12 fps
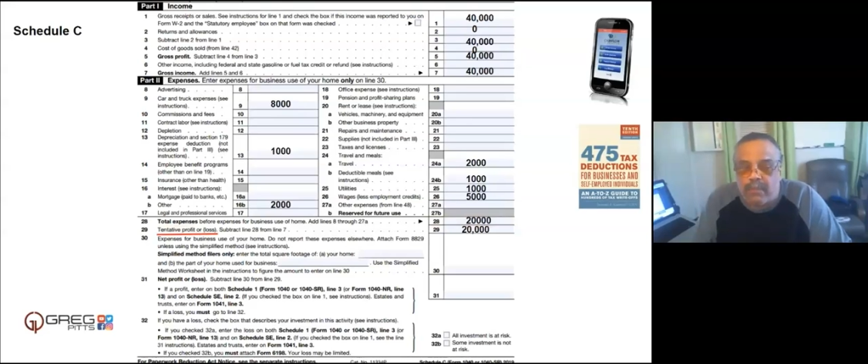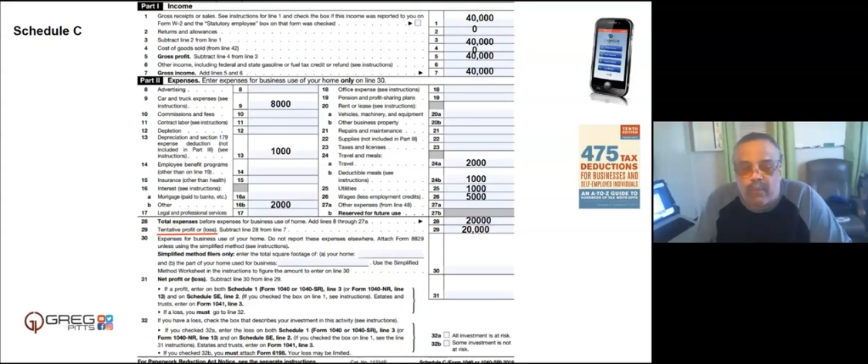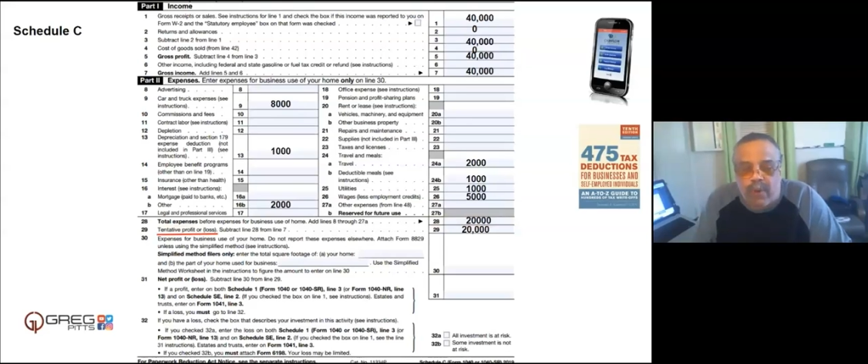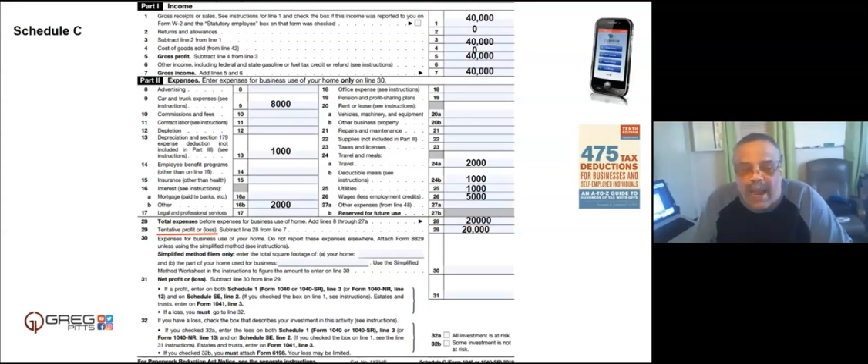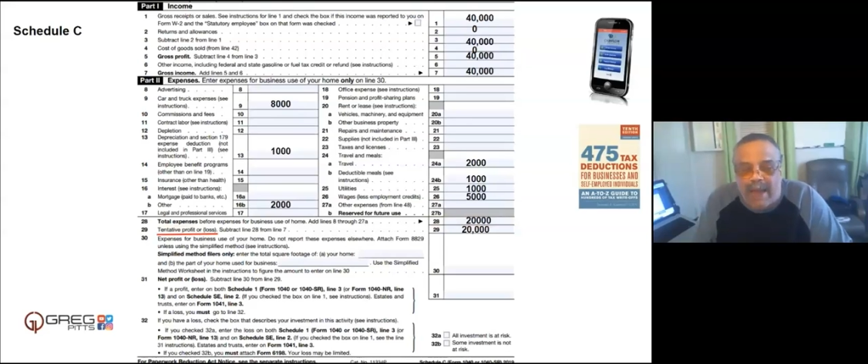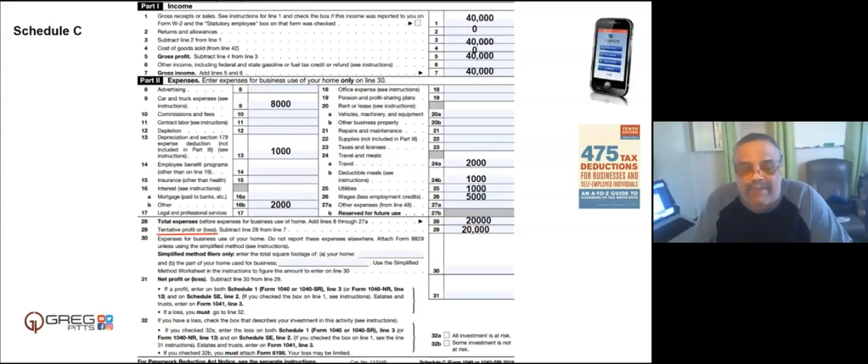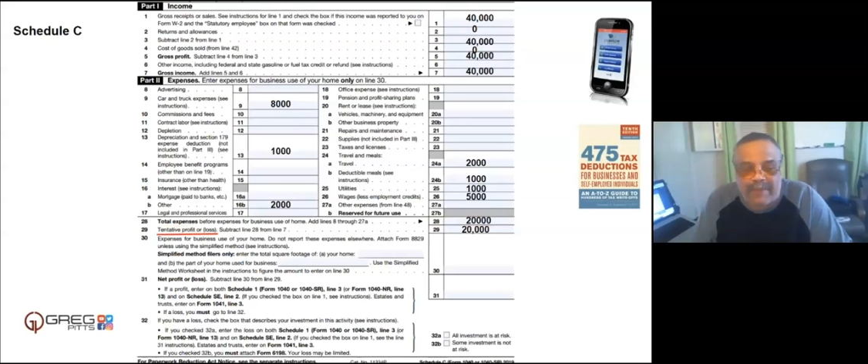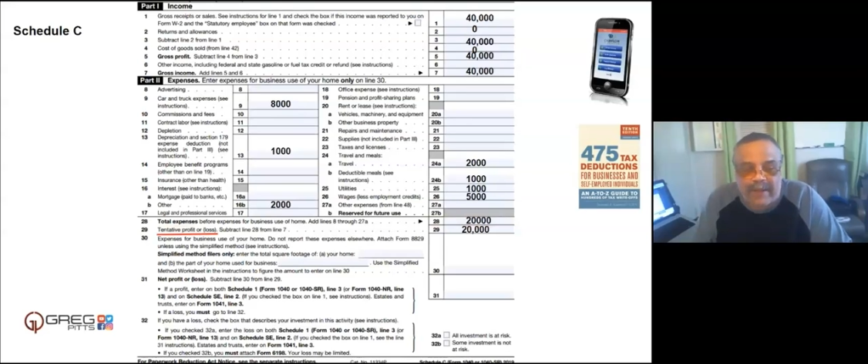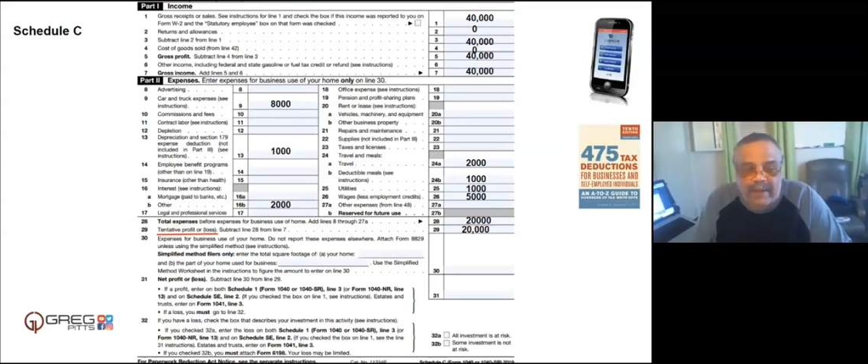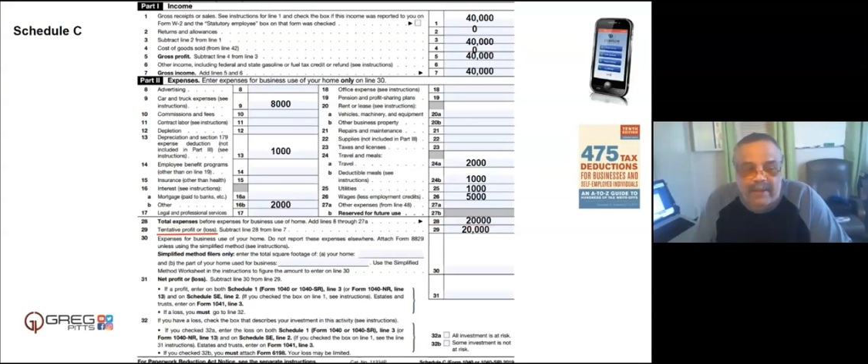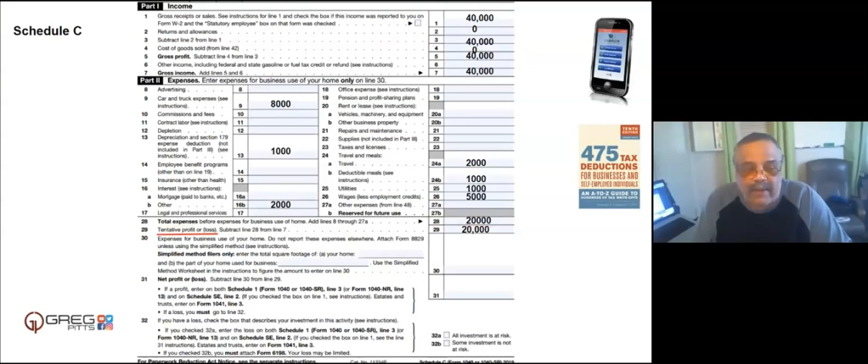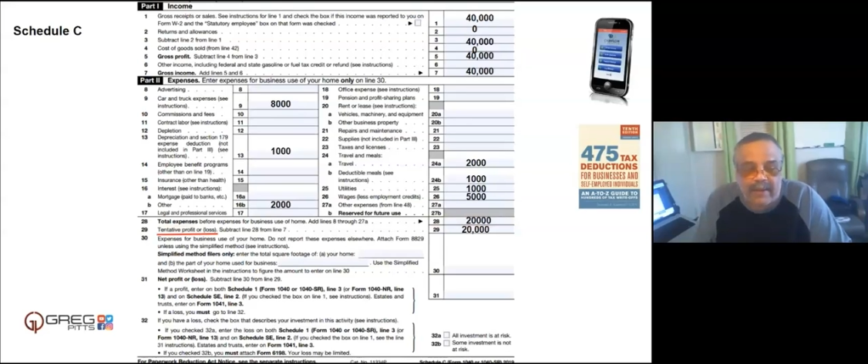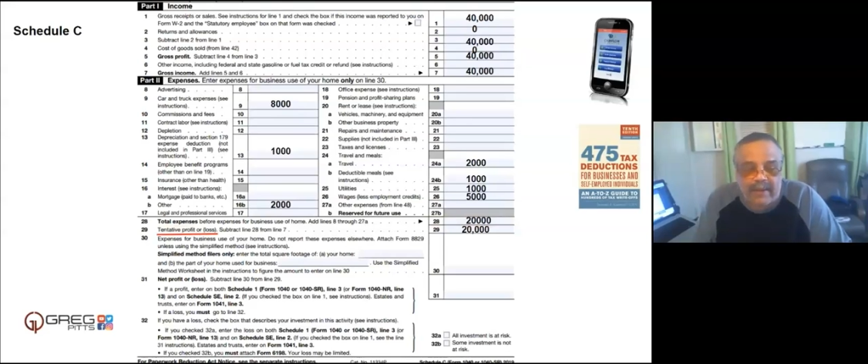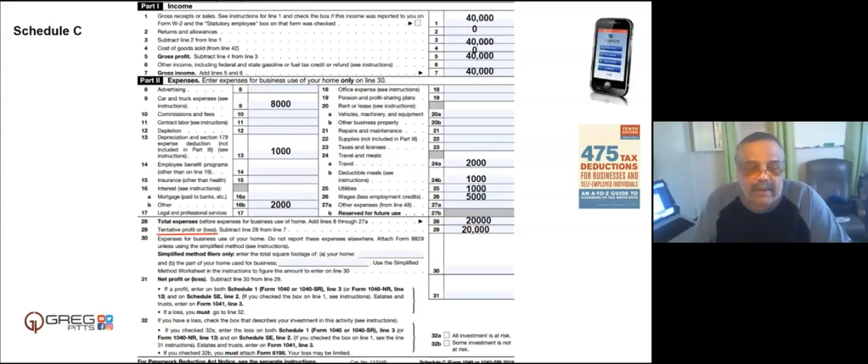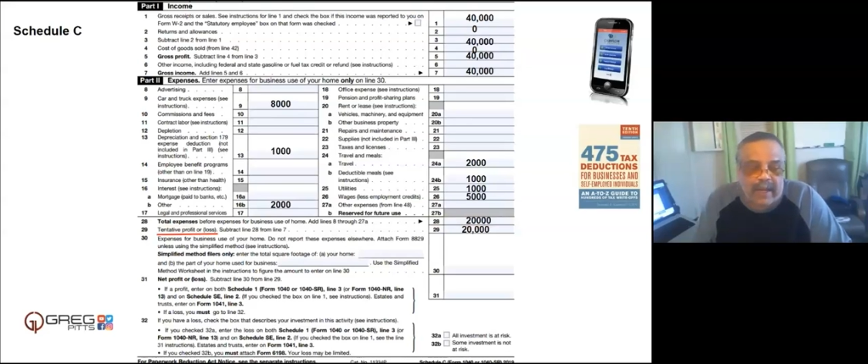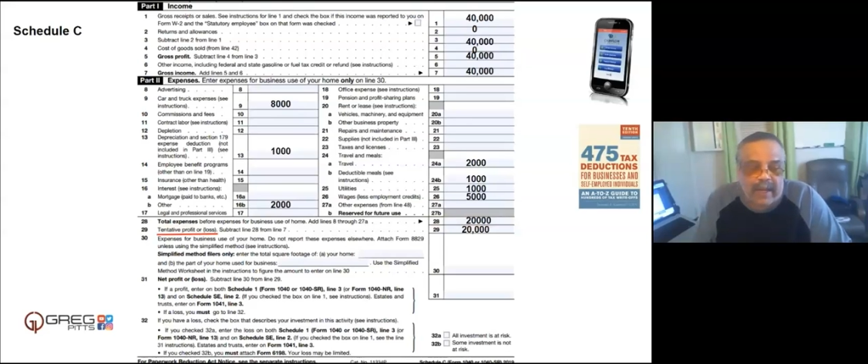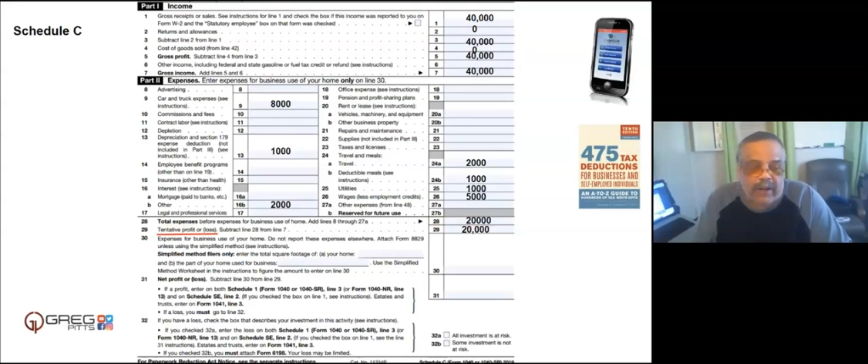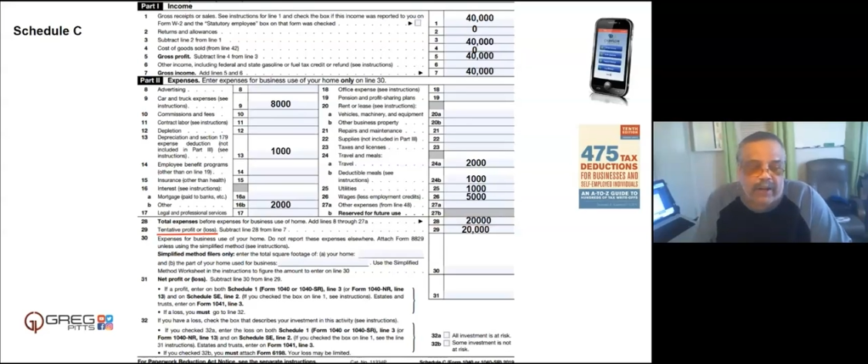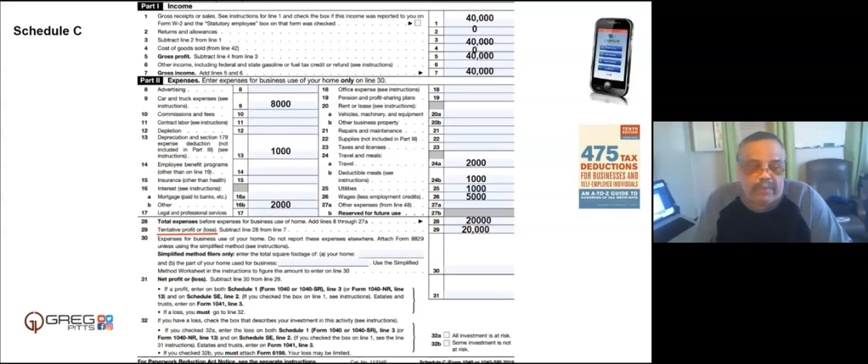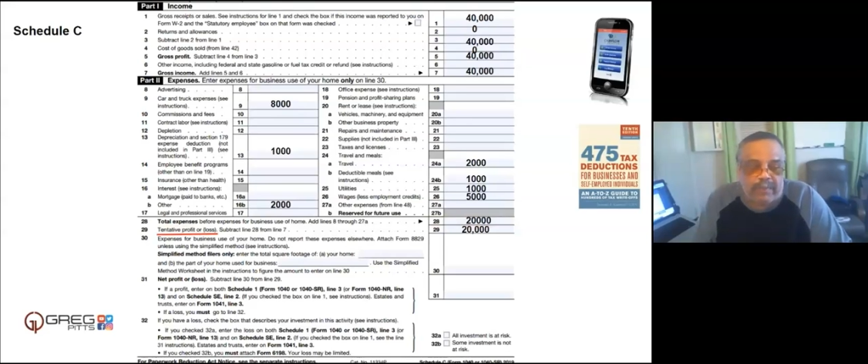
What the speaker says: profit in your